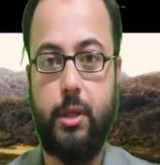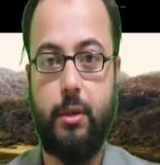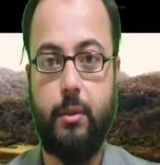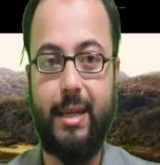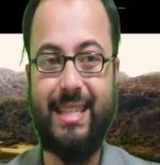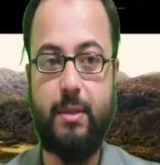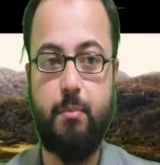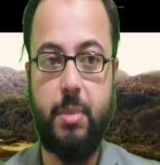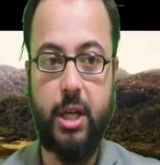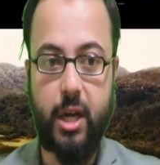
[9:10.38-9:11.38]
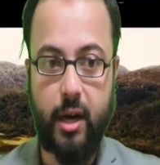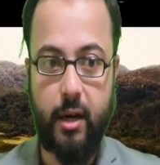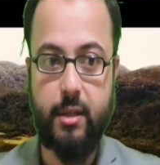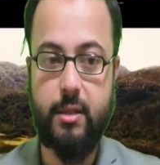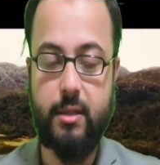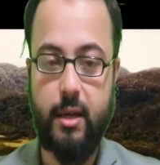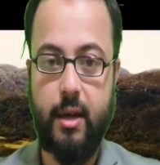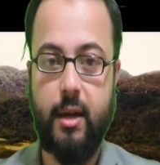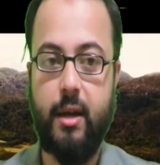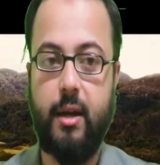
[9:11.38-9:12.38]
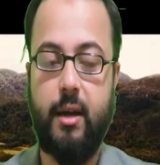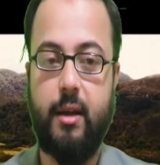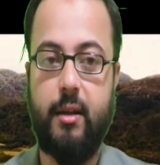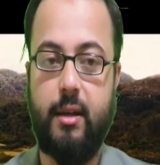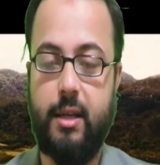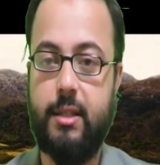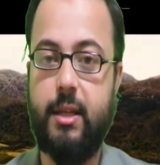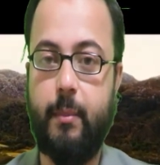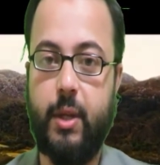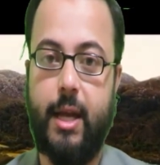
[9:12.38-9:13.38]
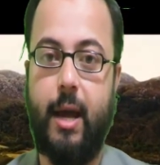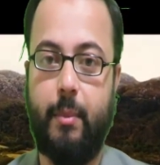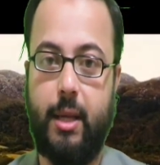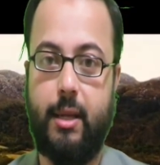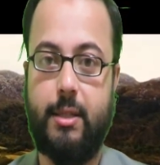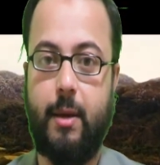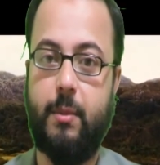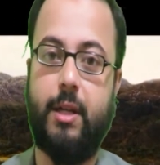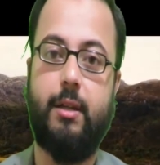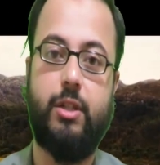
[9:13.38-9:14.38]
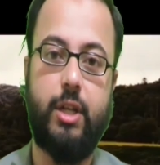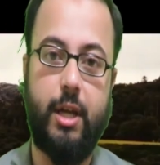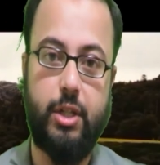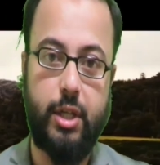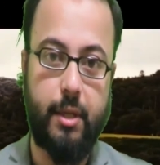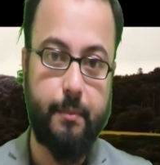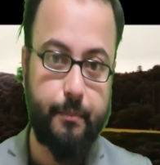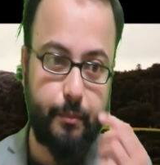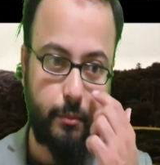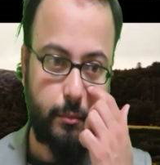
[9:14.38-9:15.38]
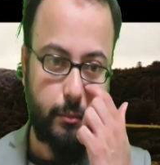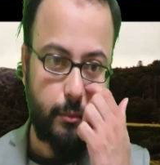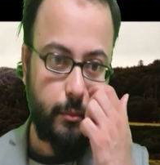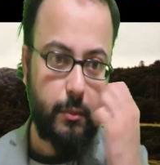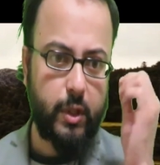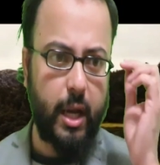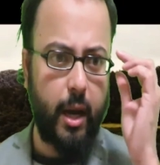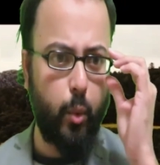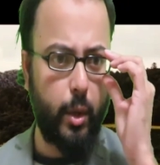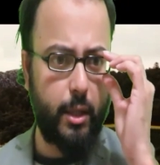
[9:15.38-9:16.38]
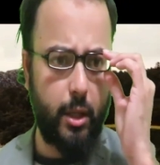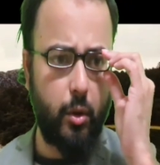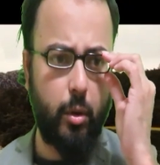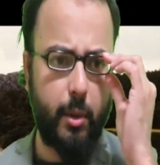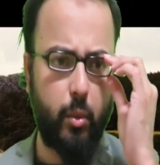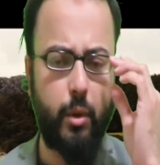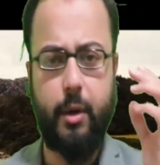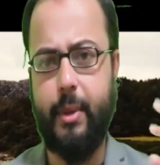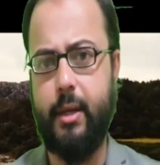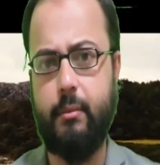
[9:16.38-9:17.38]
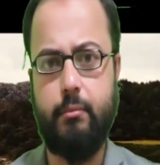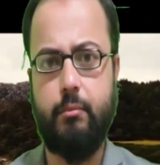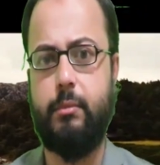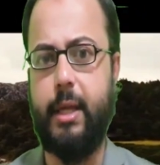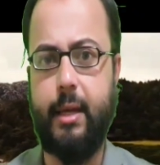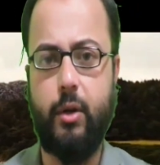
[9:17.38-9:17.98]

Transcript: you is because there is something happening, something is changing with the global warming thing